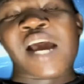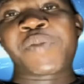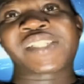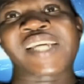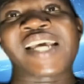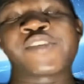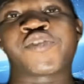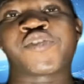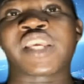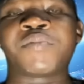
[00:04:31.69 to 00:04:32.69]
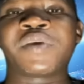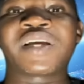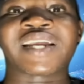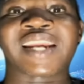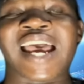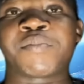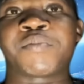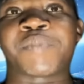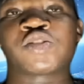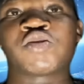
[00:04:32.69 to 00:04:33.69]
appetite for curbing
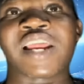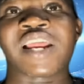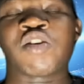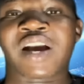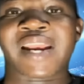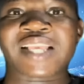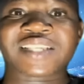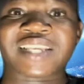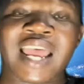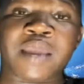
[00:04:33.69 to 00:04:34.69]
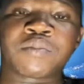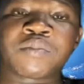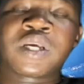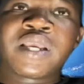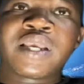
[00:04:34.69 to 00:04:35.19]
crime, particularly organized crime,